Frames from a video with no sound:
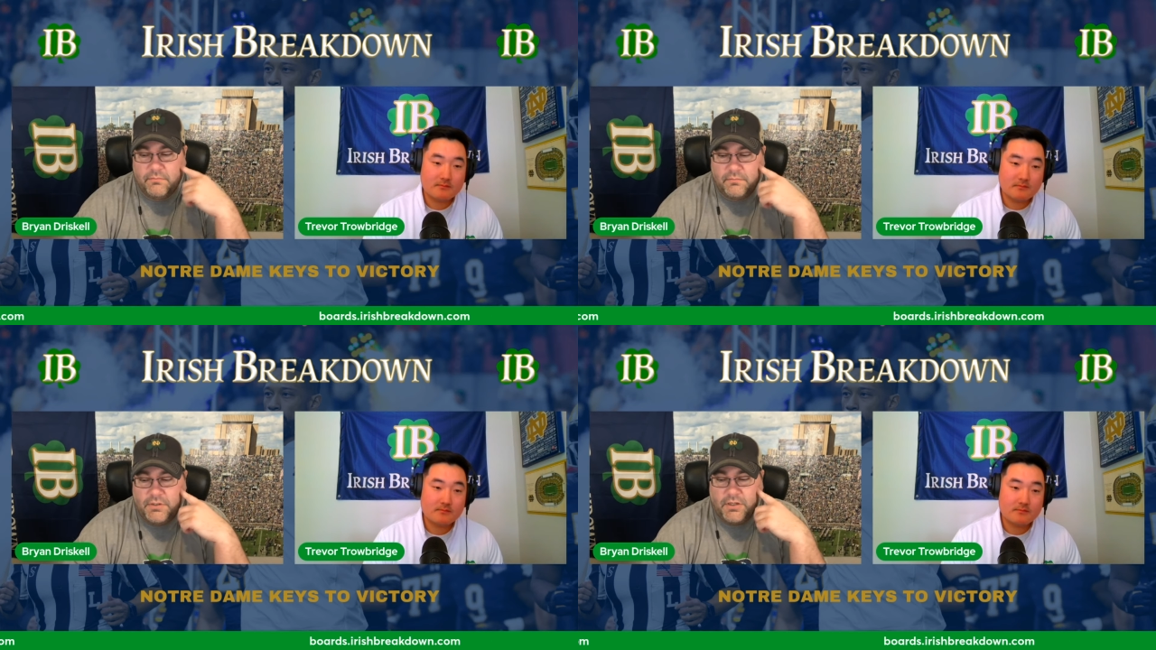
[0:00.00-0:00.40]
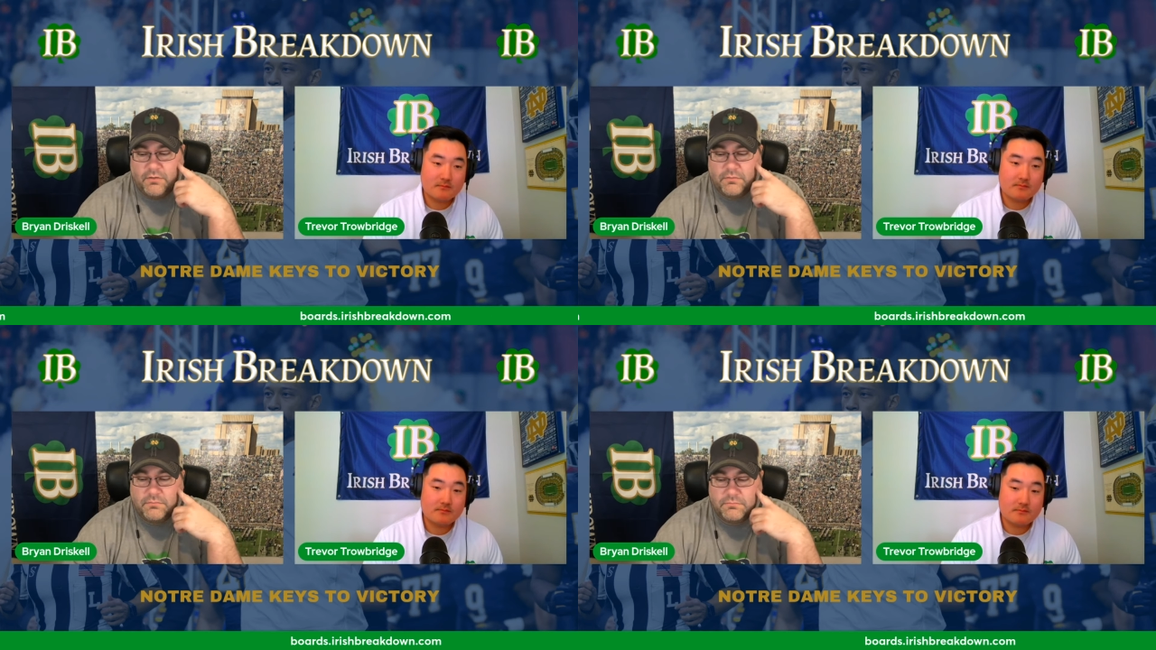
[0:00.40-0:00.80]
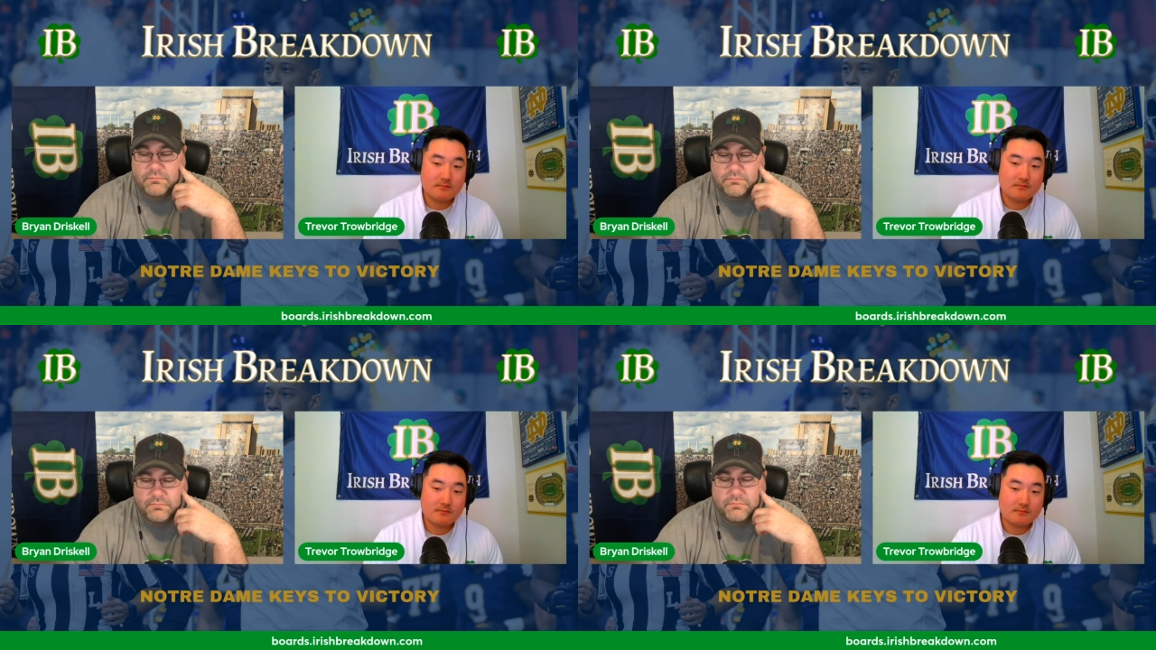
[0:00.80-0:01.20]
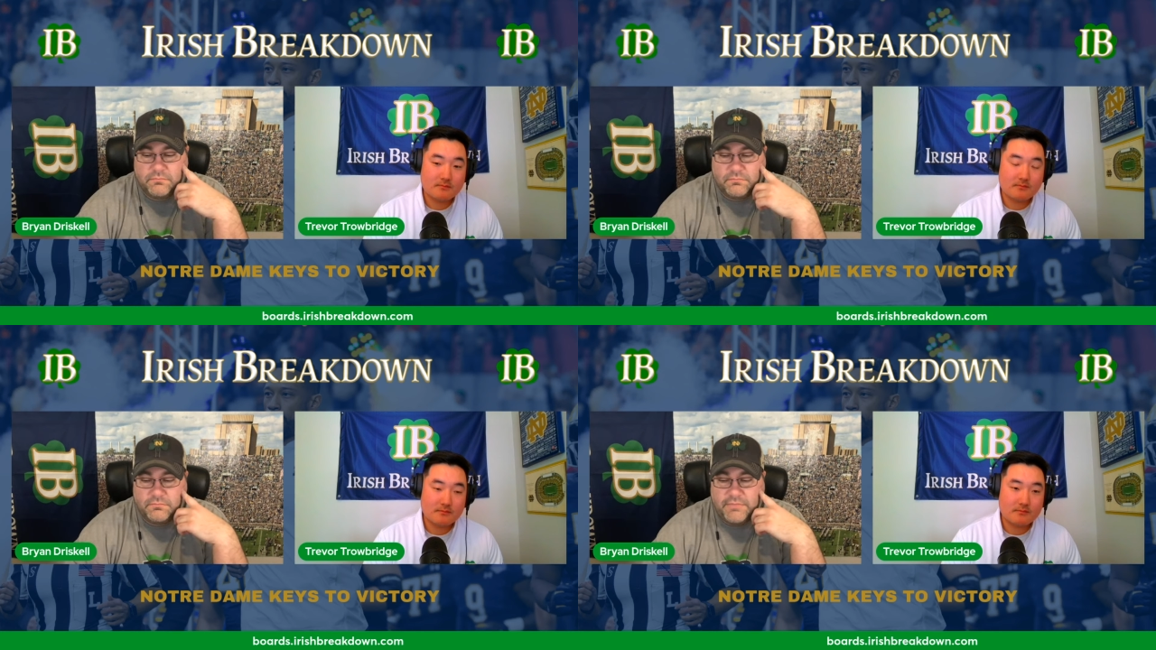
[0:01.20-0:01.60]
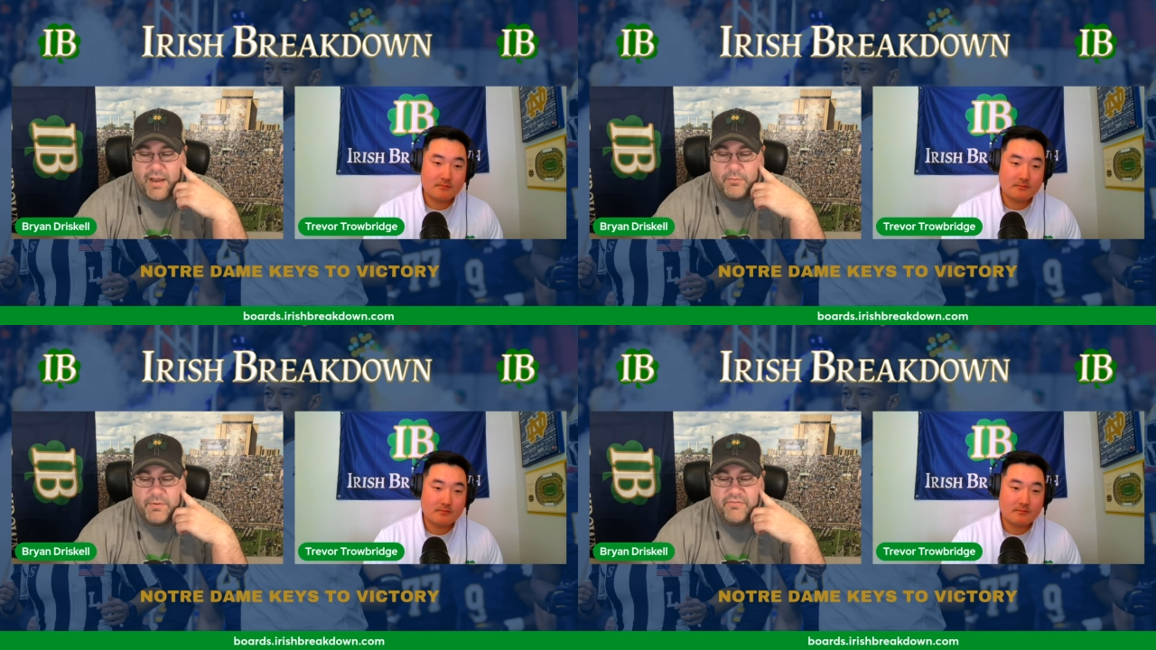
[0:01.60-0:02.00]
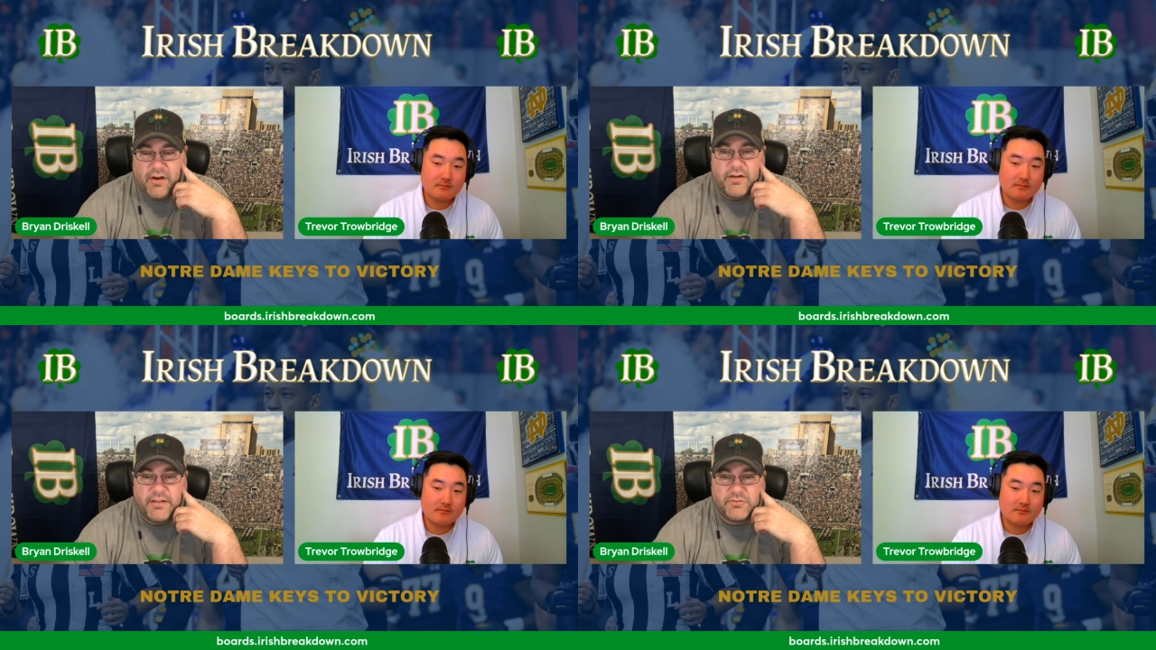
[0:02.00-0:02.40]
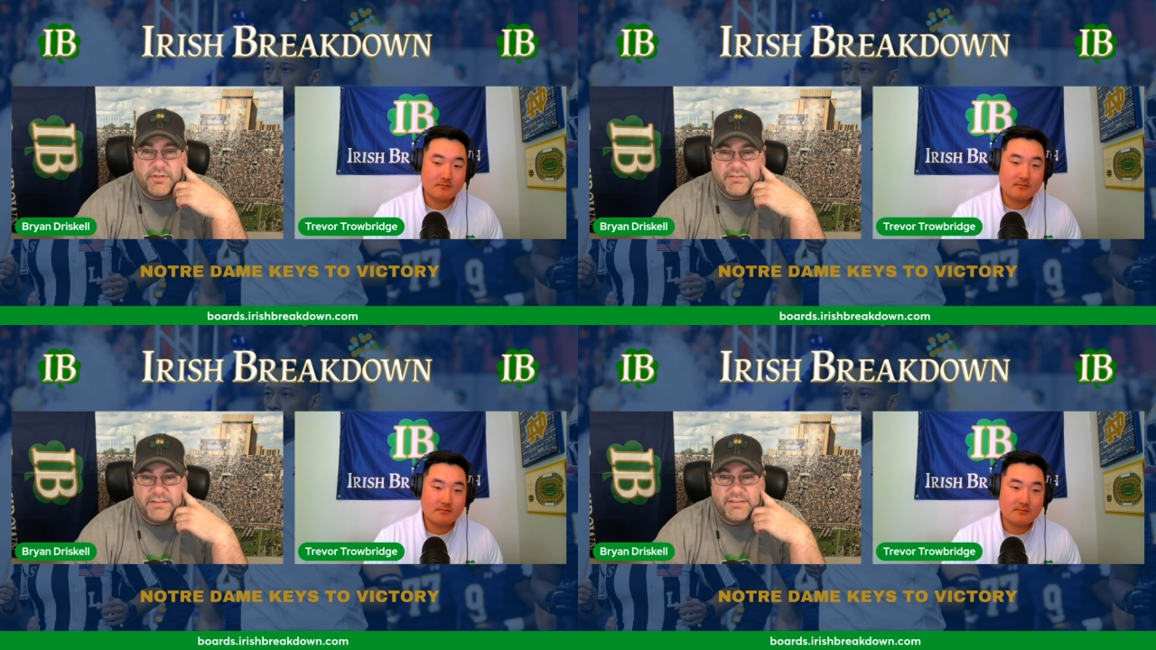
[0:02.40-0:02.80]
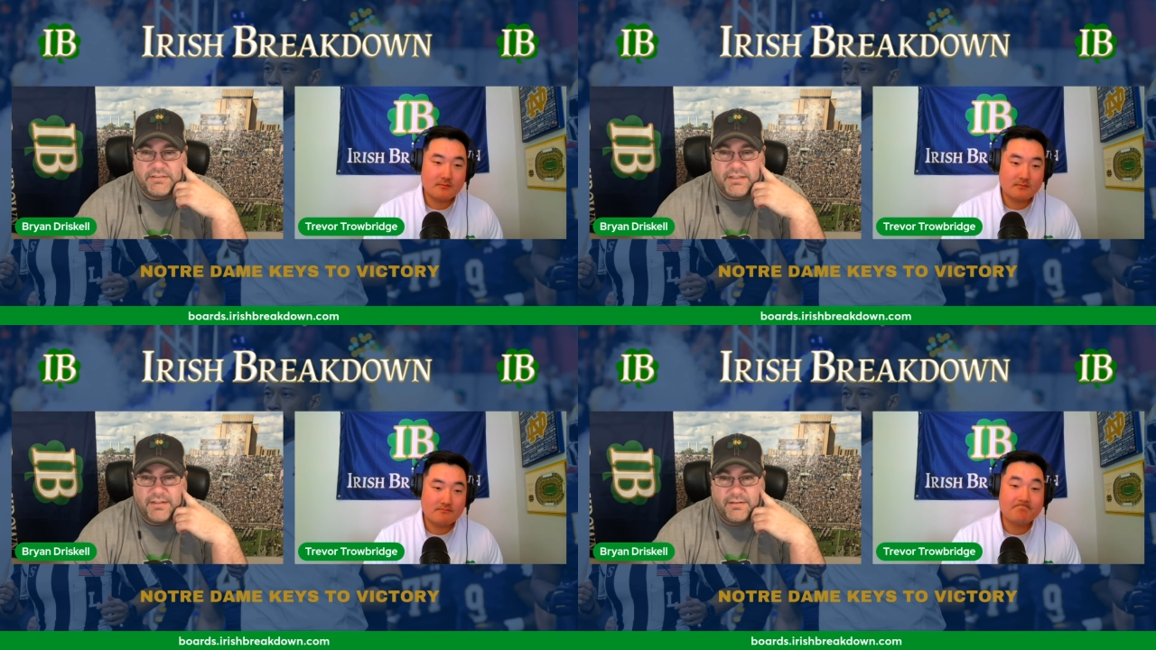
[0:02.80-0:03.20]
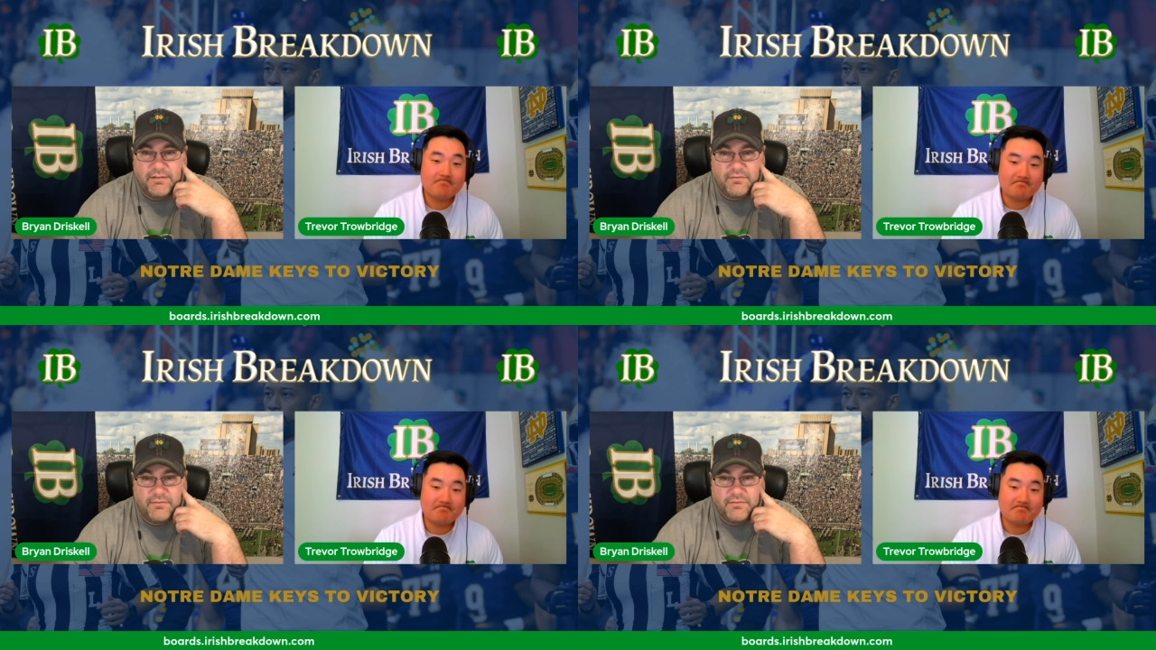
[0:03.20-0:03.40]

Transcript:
Speaker 1: you know, that would be very interesting to see.